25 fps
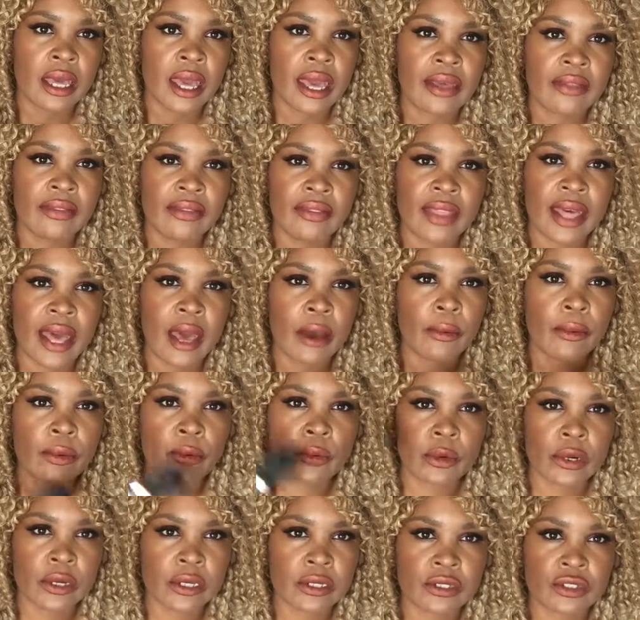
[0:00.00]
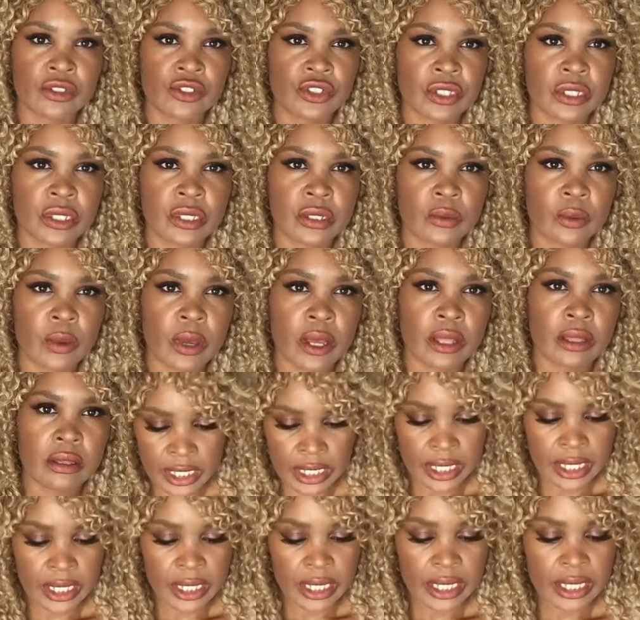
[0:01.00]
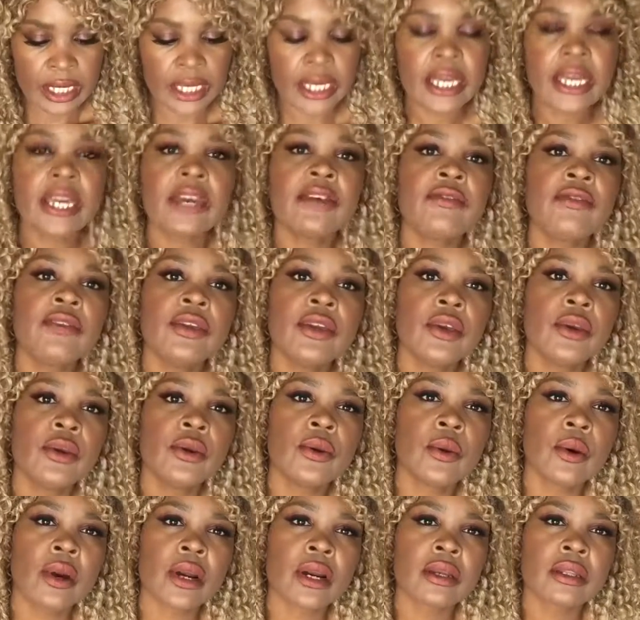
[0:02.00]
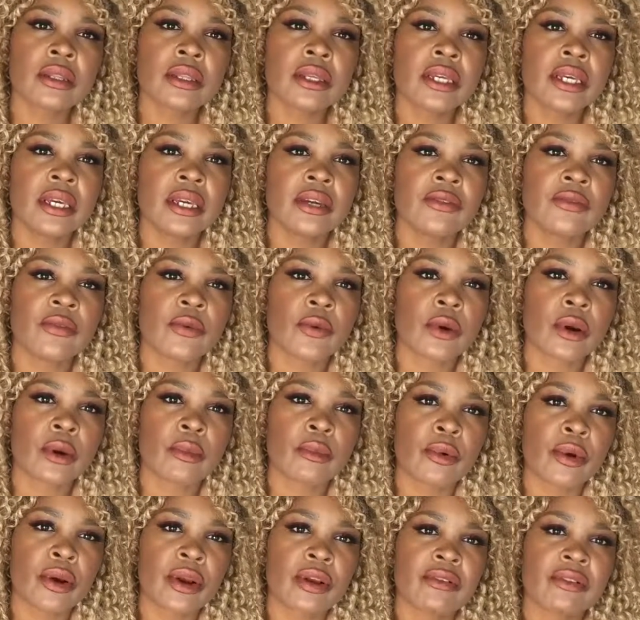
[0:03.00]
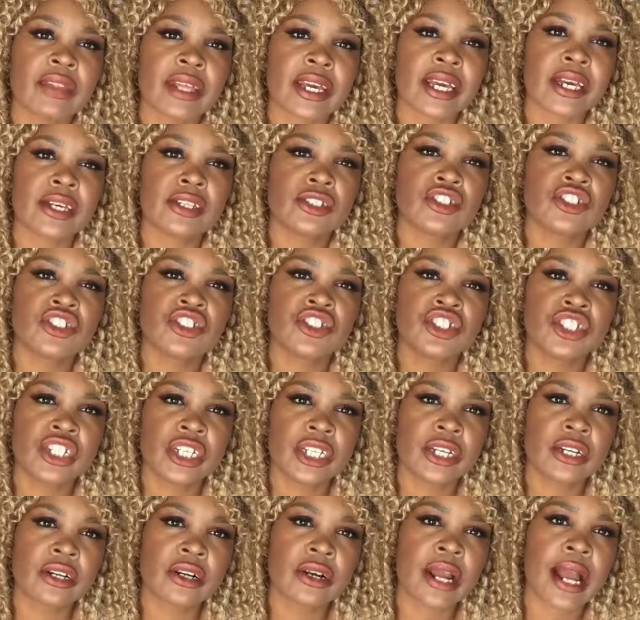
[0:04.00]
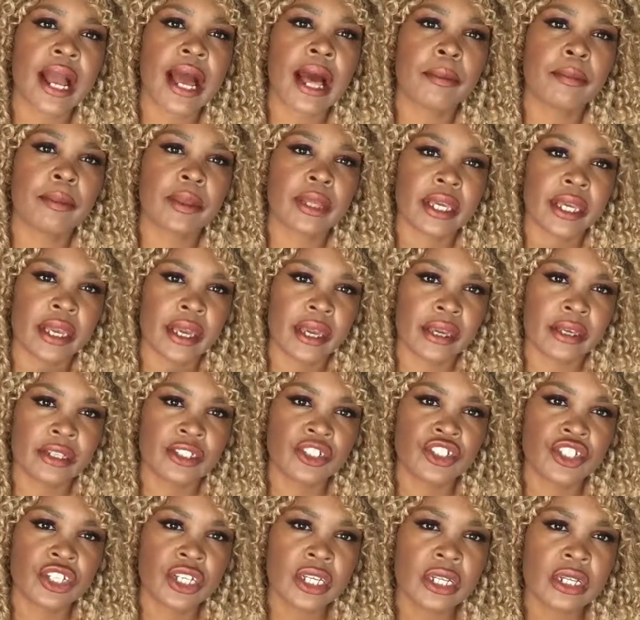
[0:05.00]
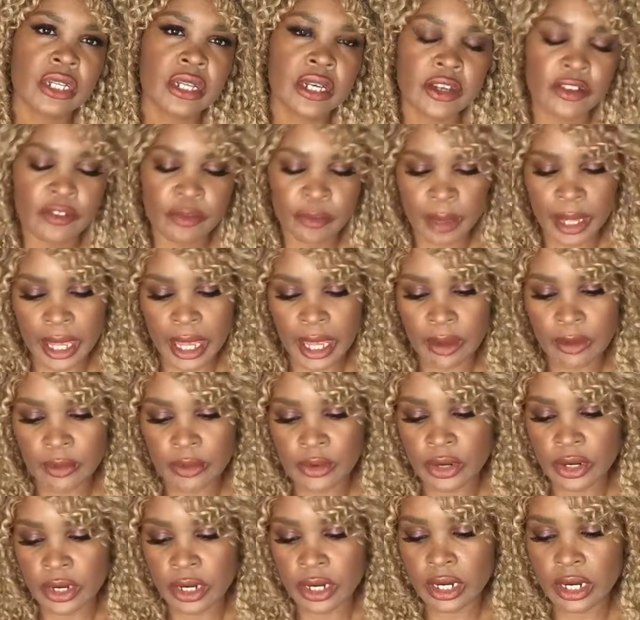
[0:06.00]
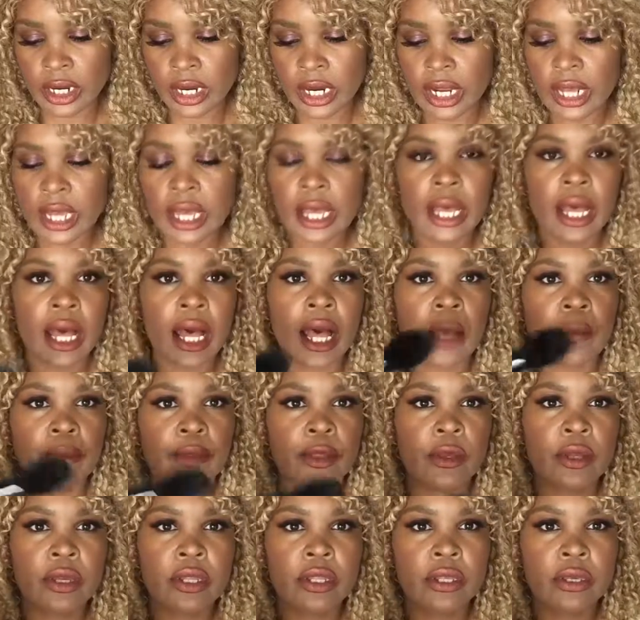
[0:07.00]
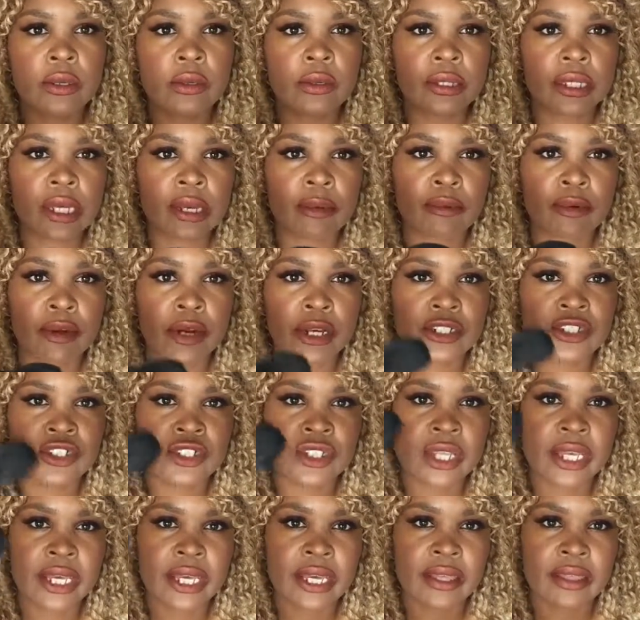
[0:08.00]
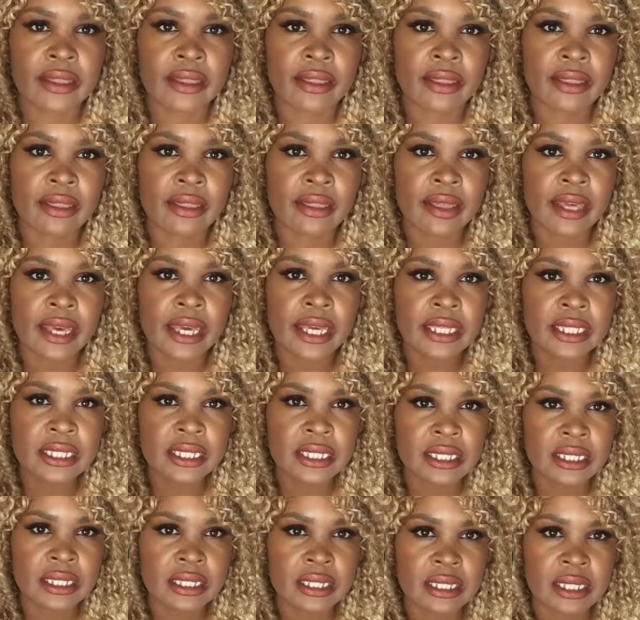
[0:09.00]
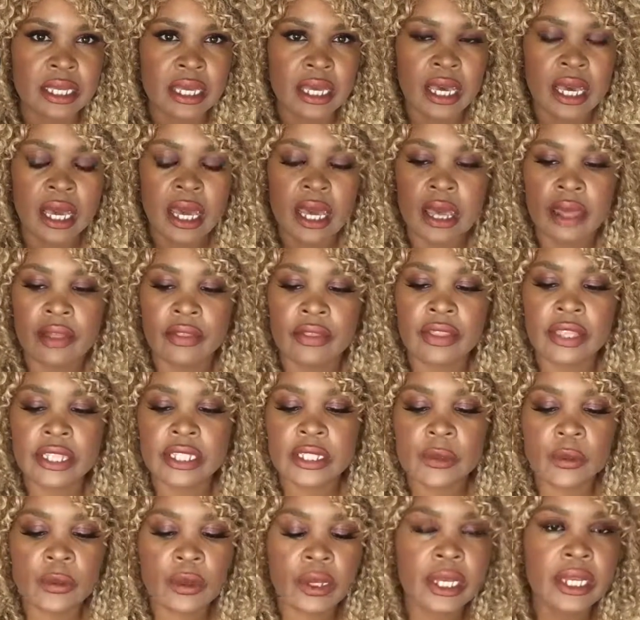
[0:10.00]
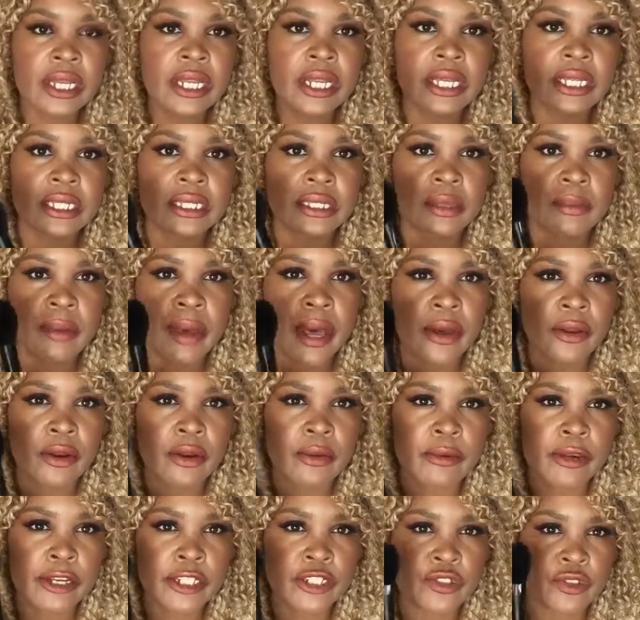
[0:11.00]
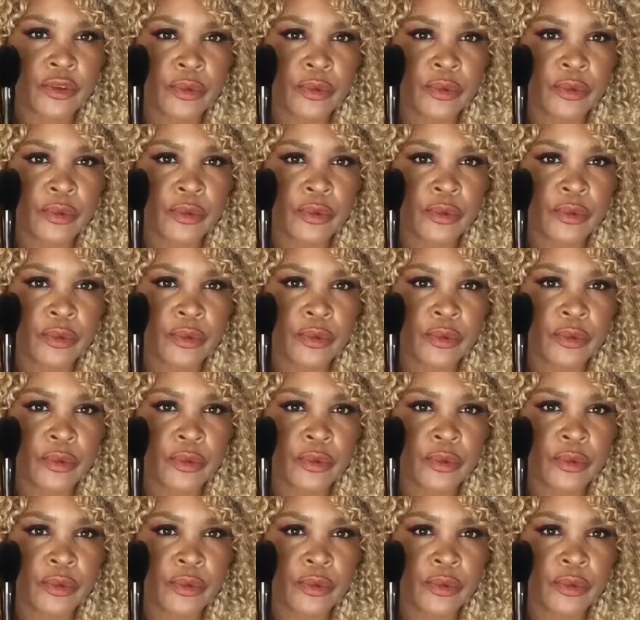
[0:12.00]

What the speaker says: and that one works just as well. If you are looking for more of like a sheer application of powder, you could use a brush like this. This one is the powder brush